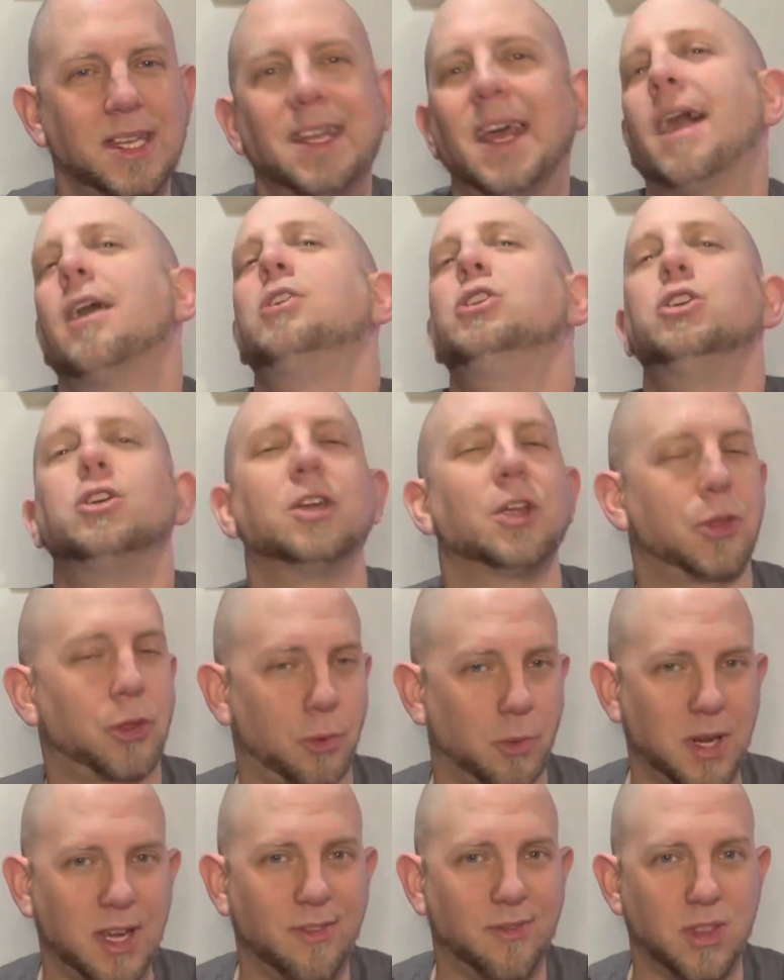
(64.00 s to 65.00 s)
down, you get
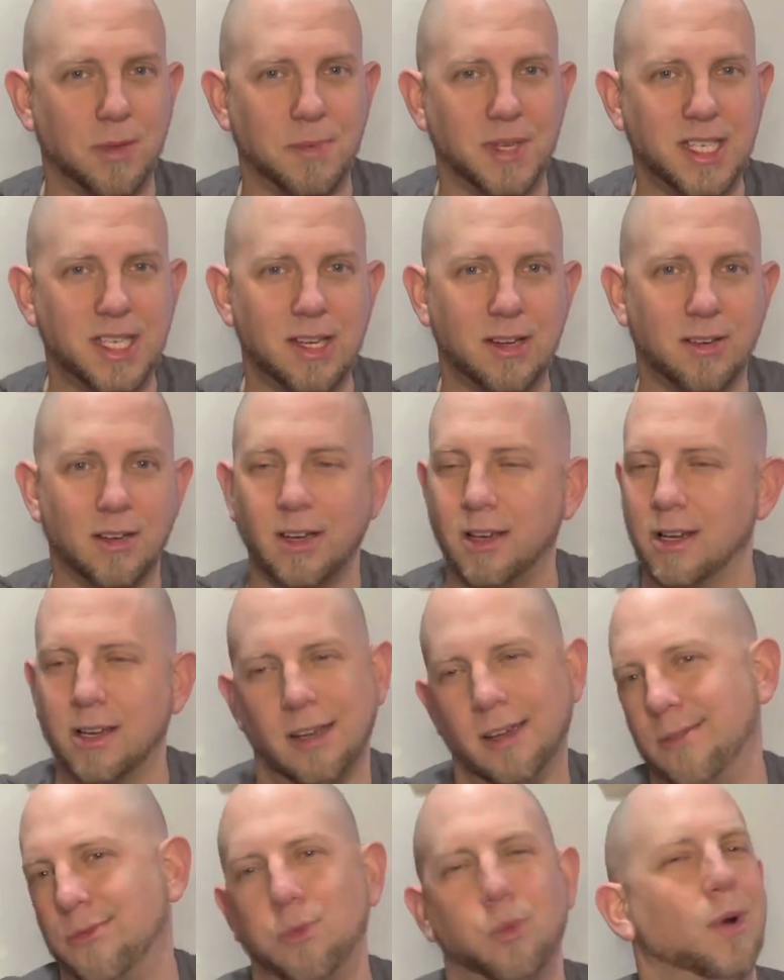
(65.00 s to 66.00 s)
3 of the material
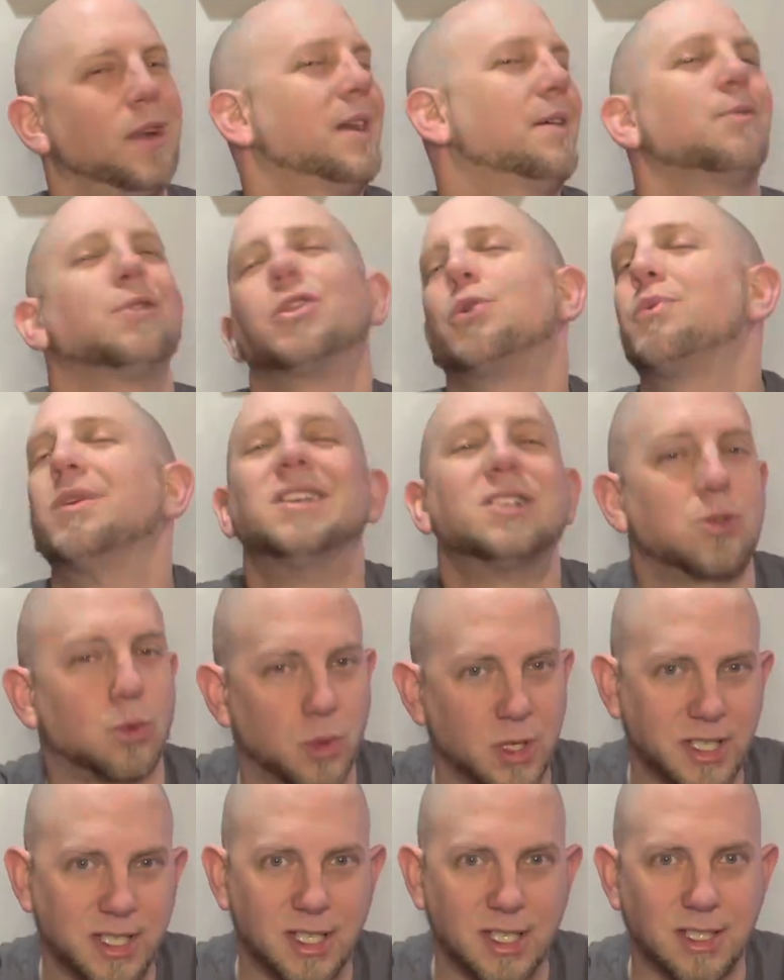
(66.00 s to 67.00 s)
of whatever the
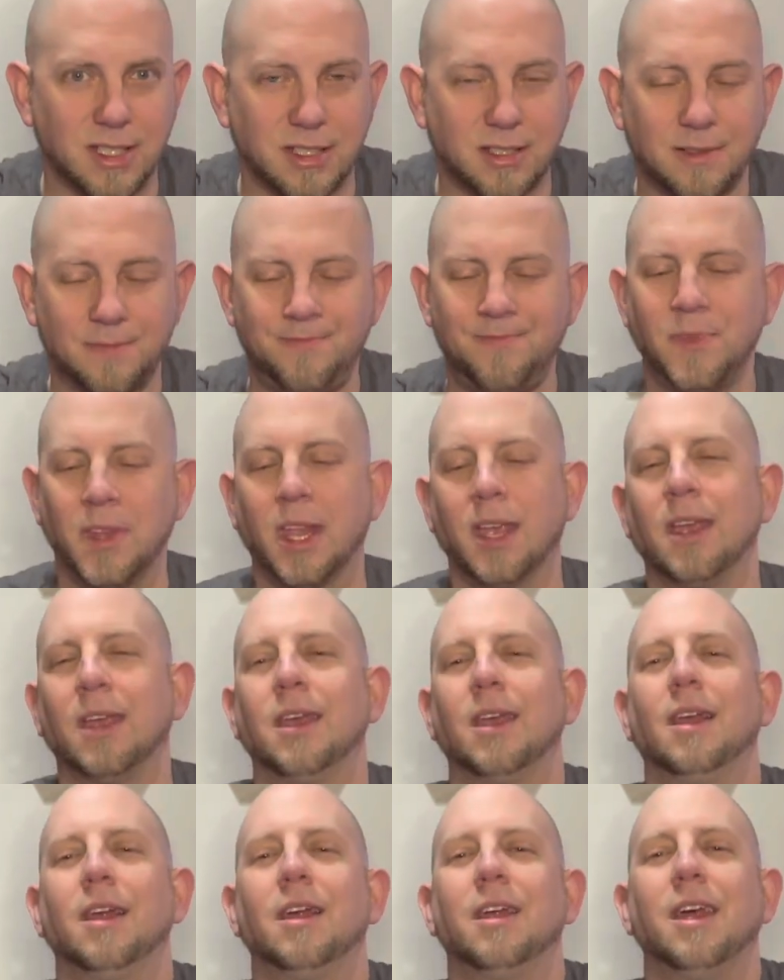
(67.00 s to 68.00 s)
resource is.
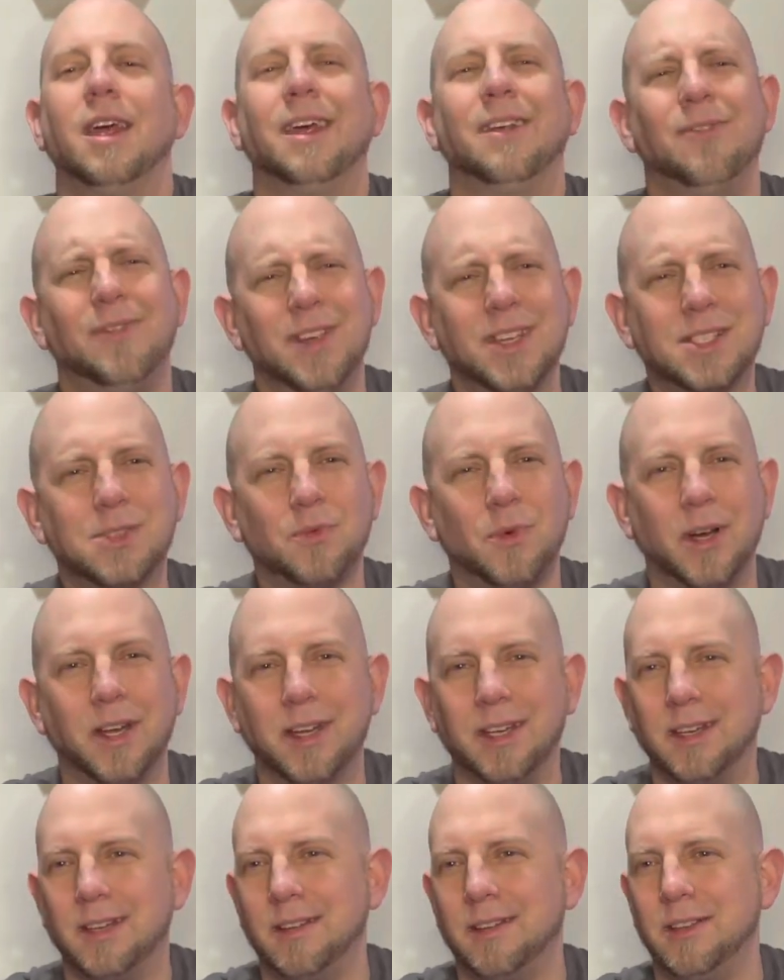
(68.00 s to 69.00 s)
And this
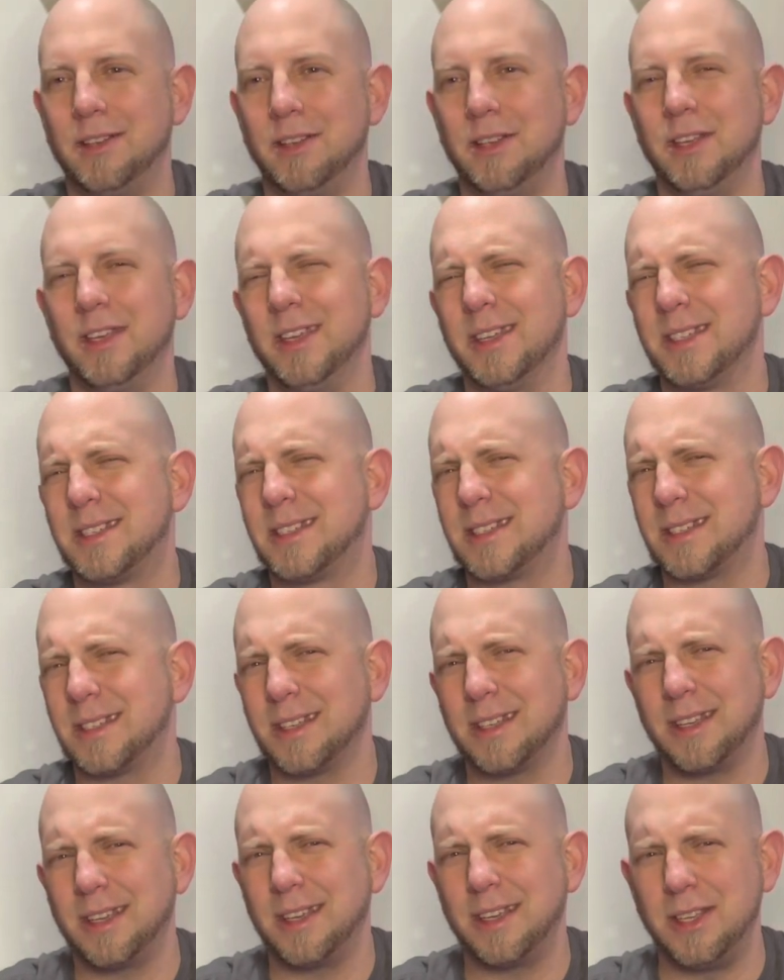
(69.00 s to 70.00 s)
one
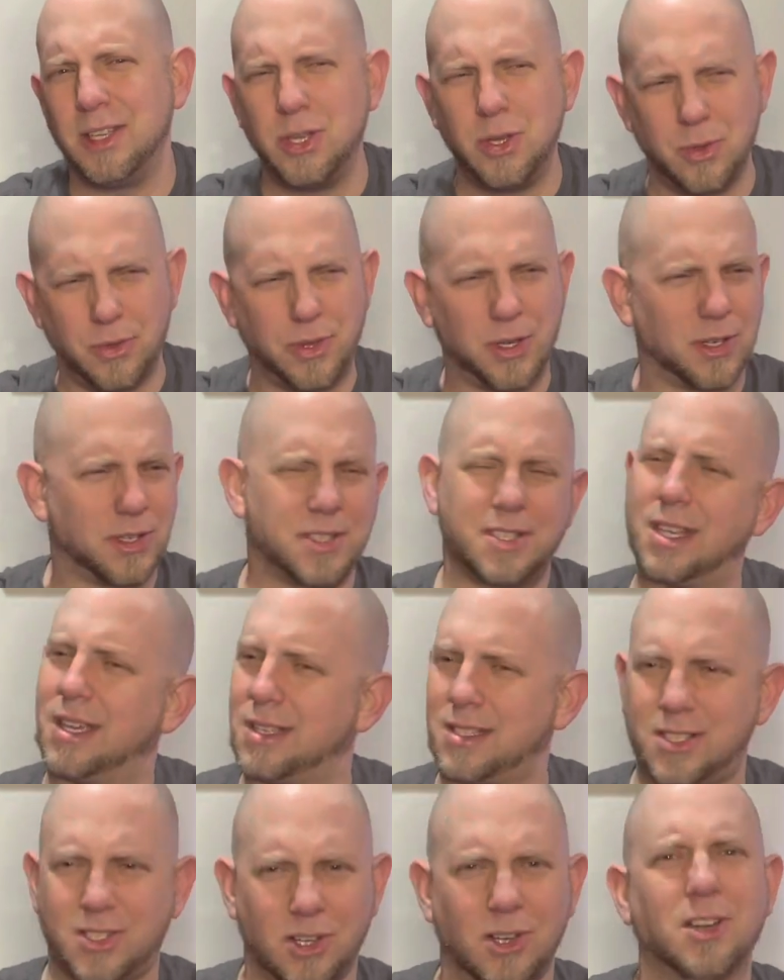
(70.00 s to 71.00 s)
is there's
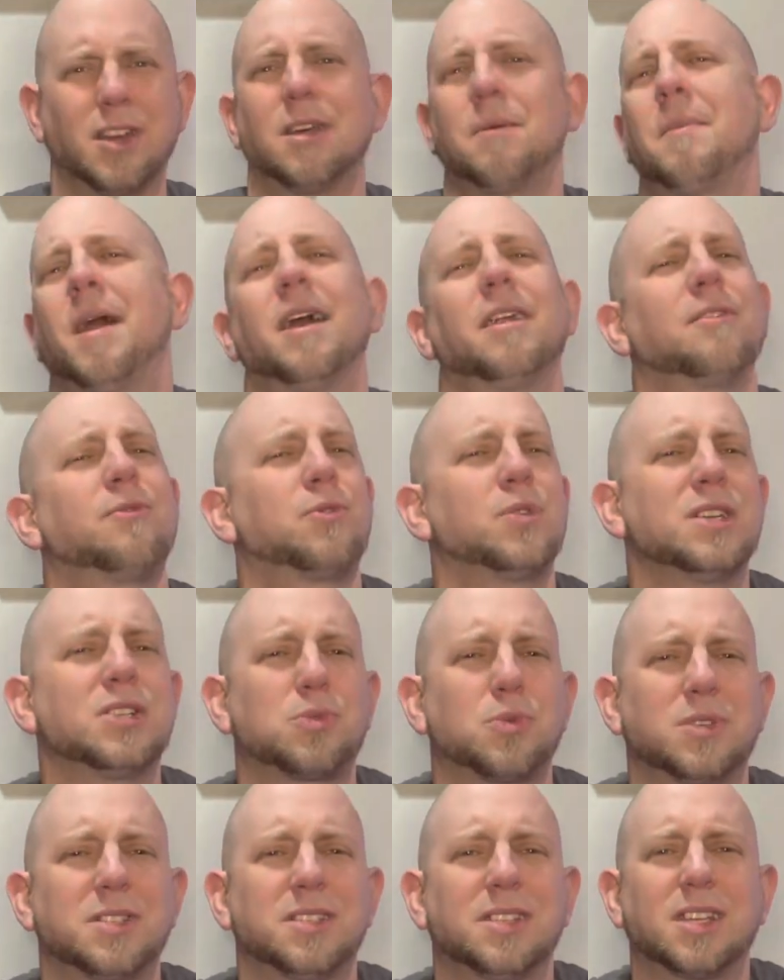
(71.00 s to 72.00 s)
a certain amount of
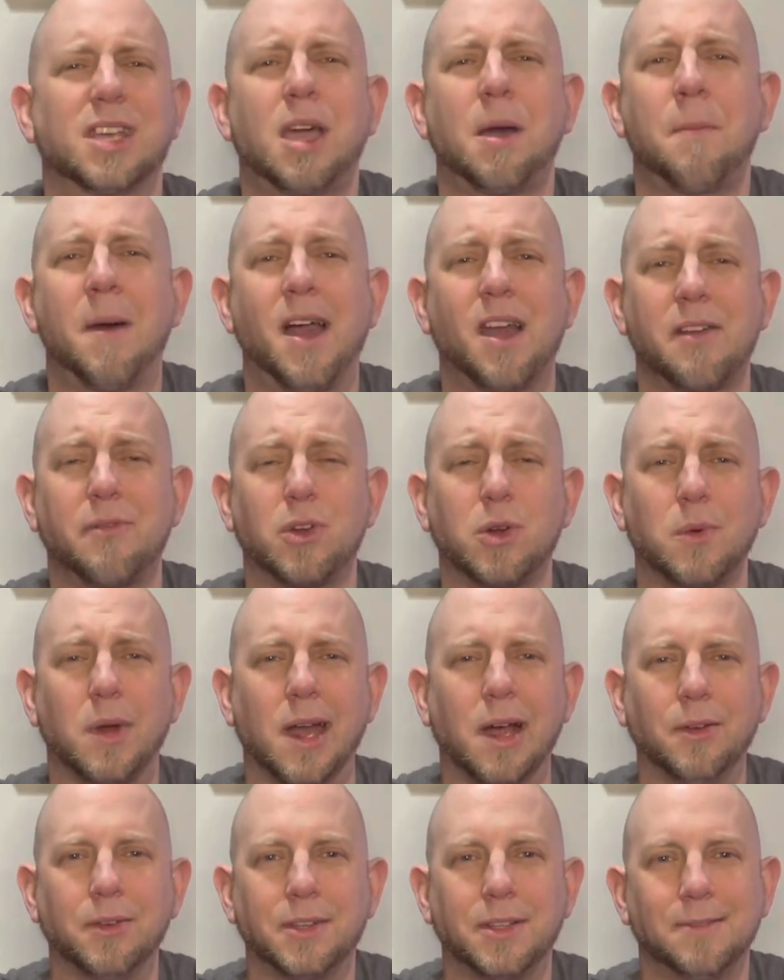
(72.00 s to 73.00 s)
resources that come out every
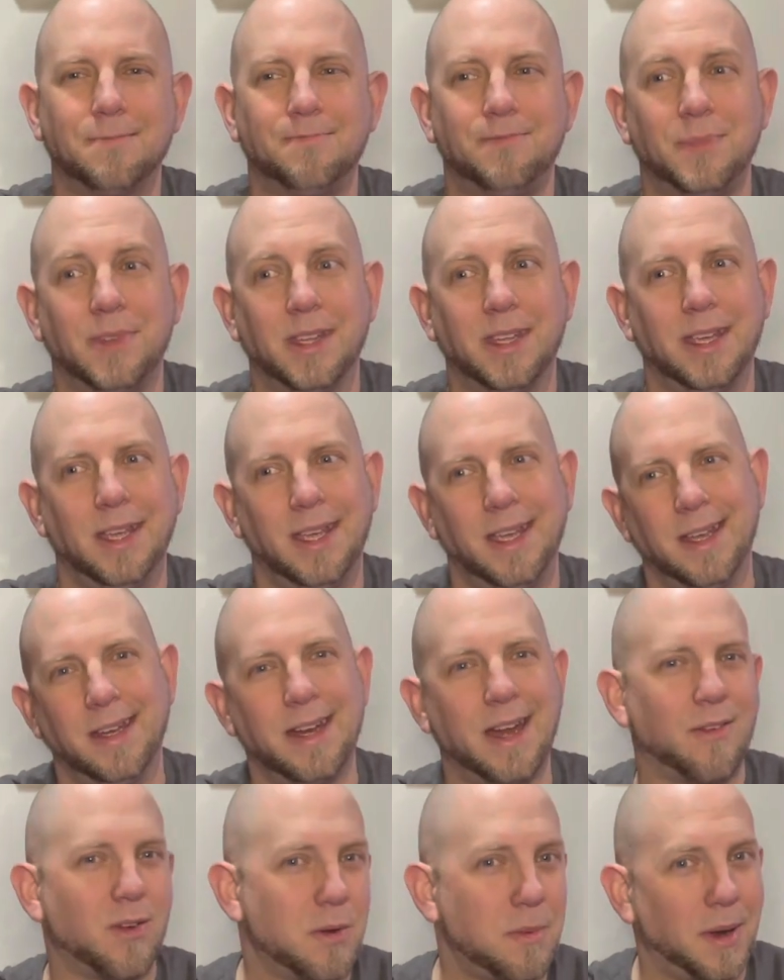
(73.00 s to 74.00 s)
round,
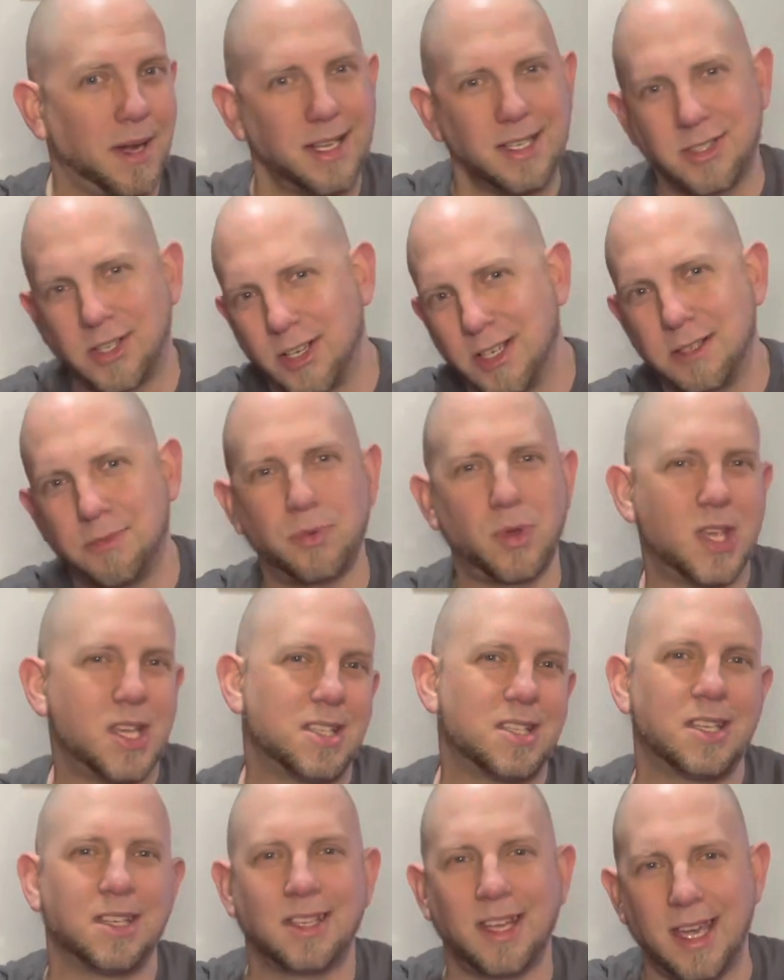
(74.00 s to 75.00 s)
and everybody starts
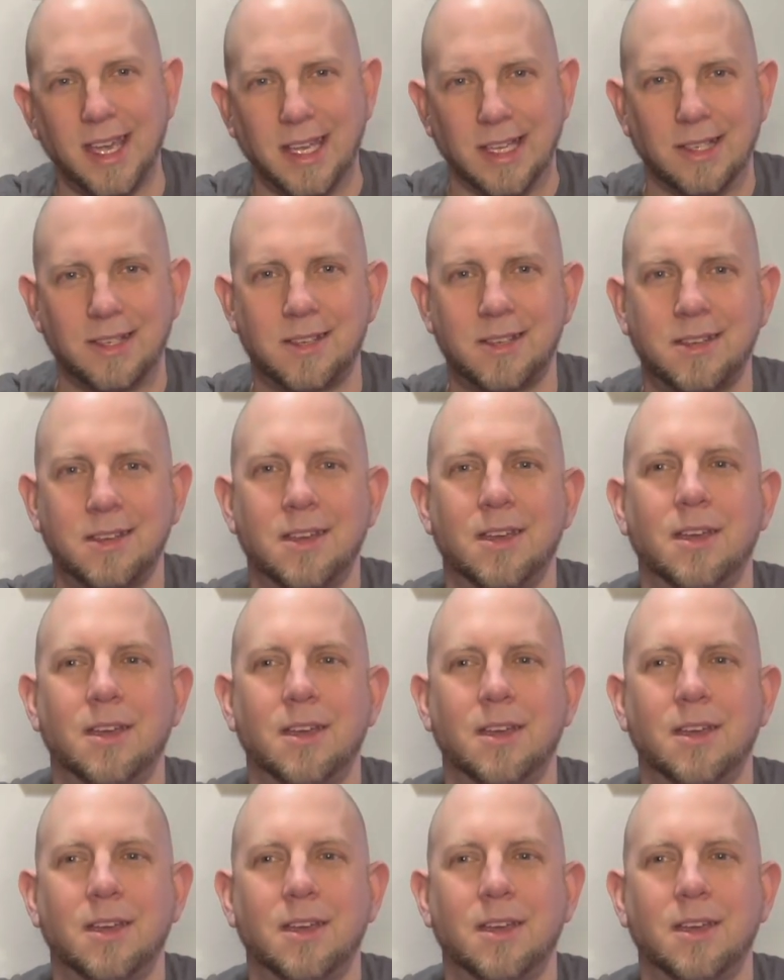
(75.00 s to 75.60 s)
placing dice.